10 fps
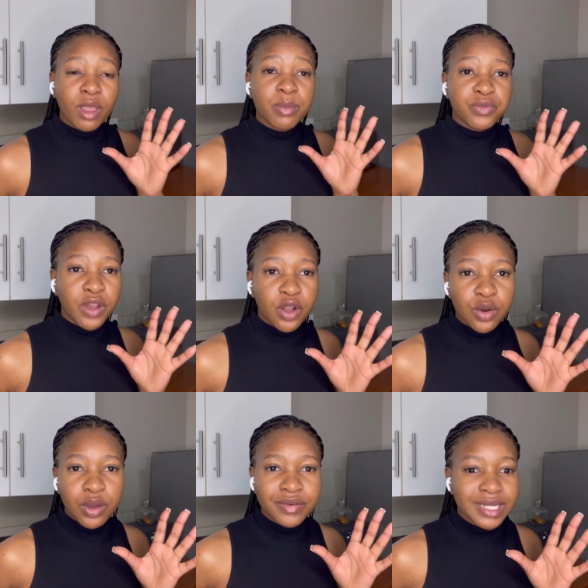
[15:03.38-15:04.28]
before I
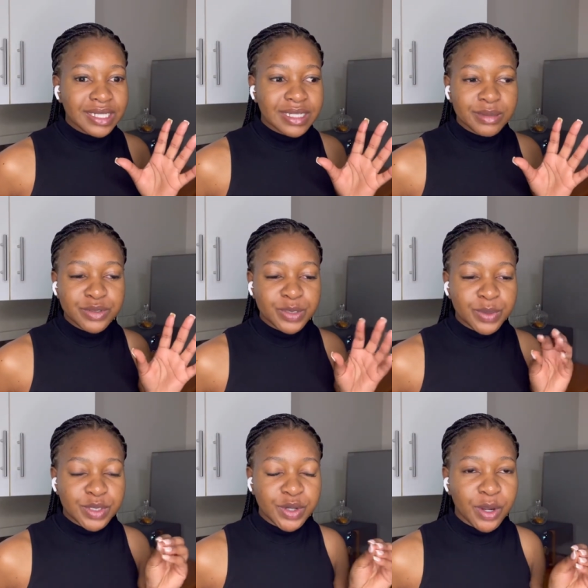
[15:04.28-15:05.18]
go, I haven't had time to
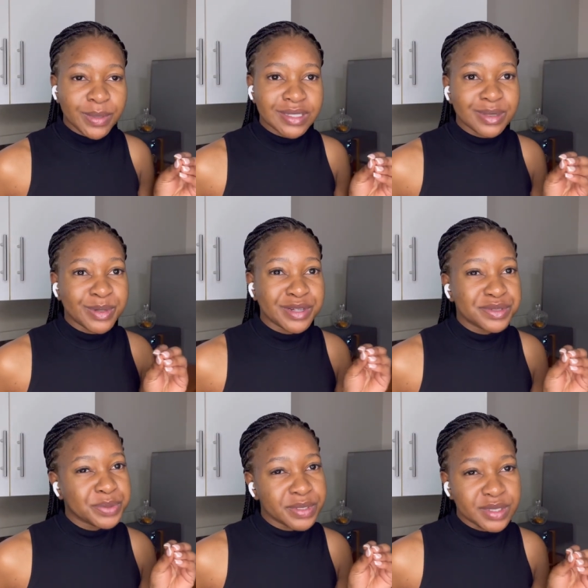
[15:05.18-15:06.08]
respond to your comments. I'm gonna
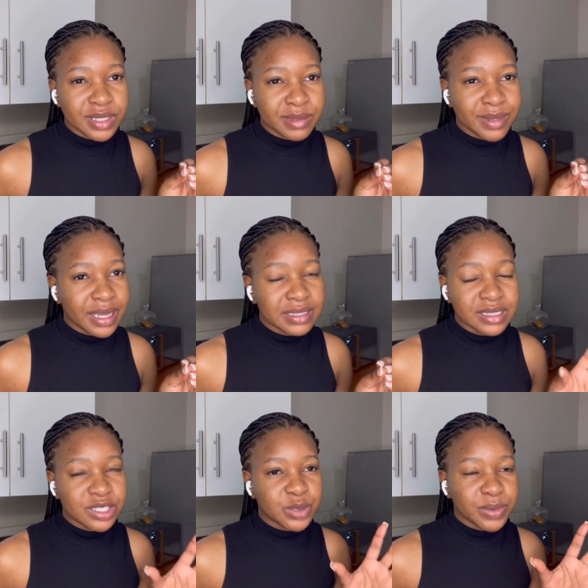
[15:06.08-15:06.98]
respond to them, guys.
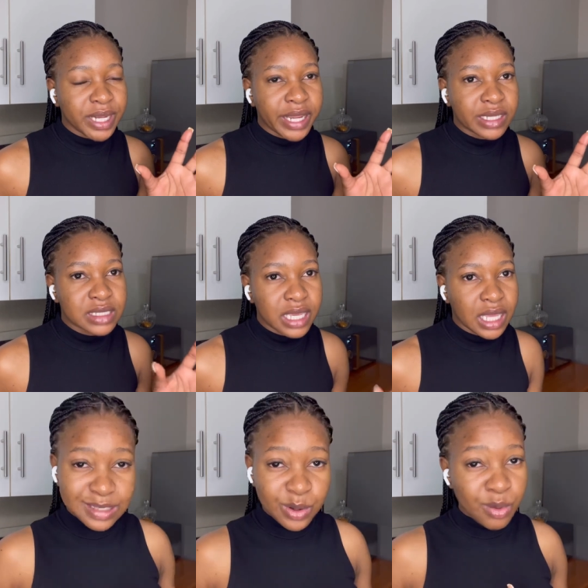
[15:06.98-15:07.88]
It's just been
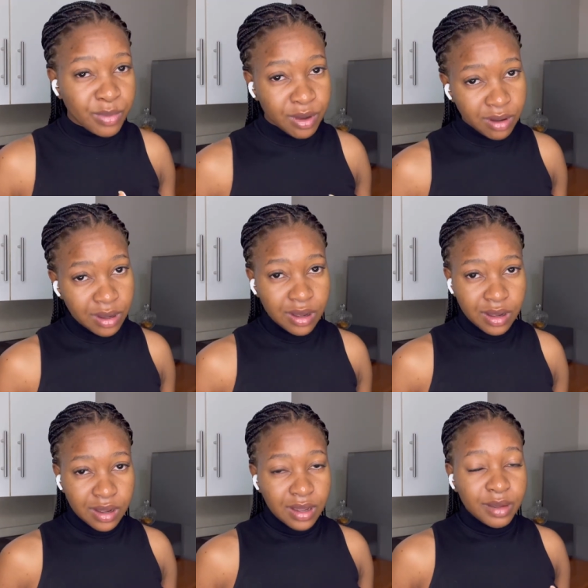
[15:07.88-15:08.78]
hectic. Oh my,
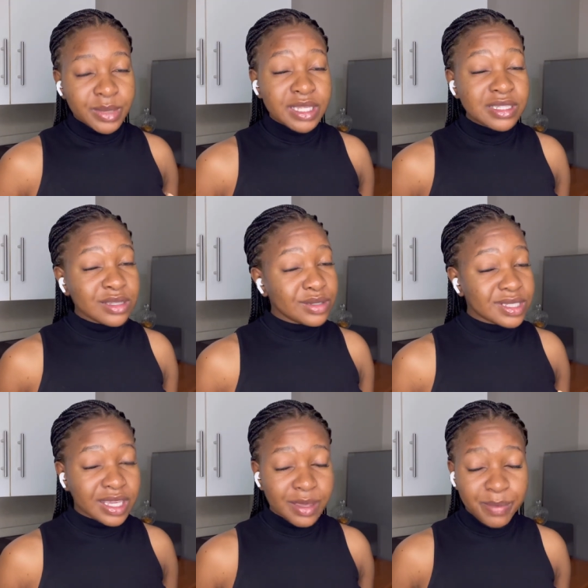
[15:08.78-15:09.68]
please don't
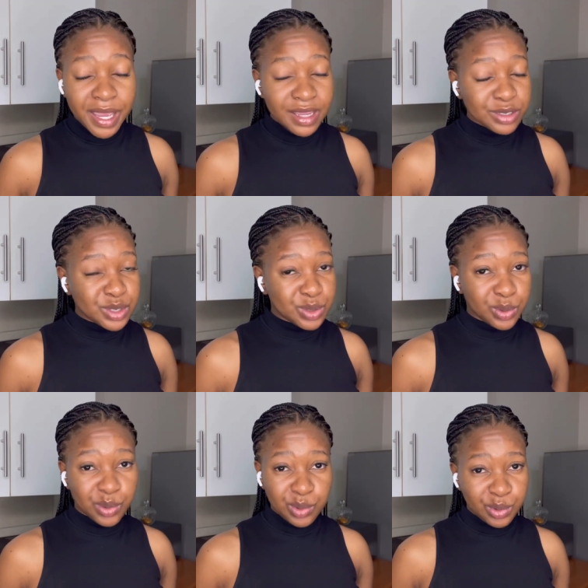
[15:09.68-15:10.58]
skip it.
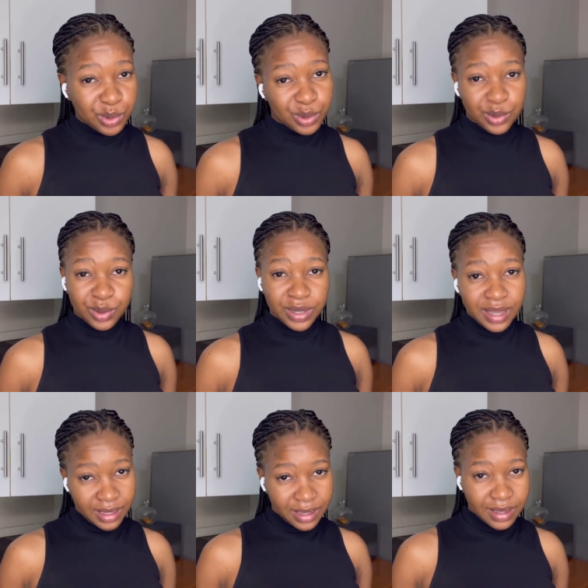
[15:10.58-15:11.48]
So, uh,
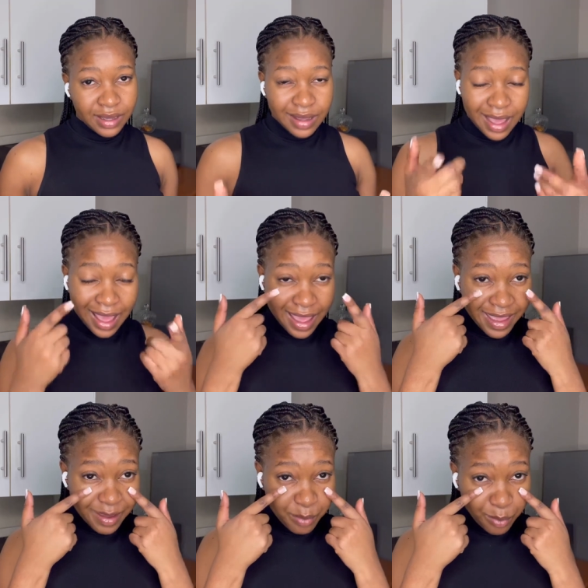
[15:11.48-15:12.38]
ah, I
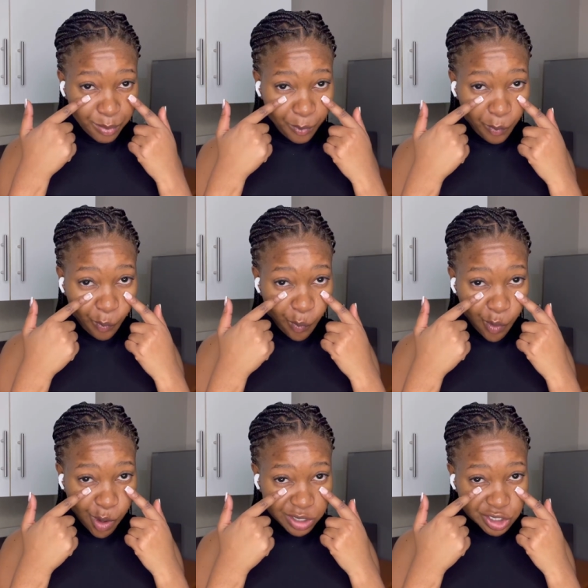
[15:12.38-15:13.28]
am
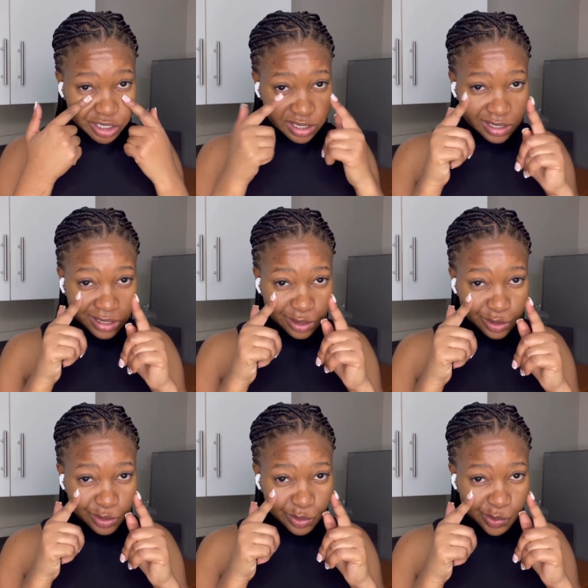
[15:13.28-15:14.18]

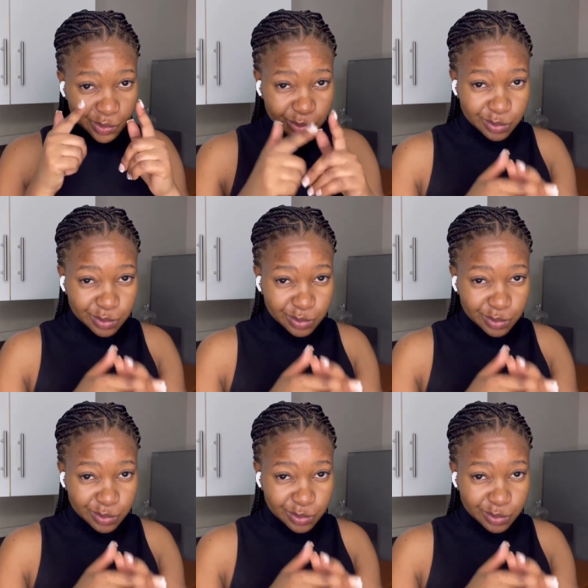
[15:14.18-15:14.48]
watching.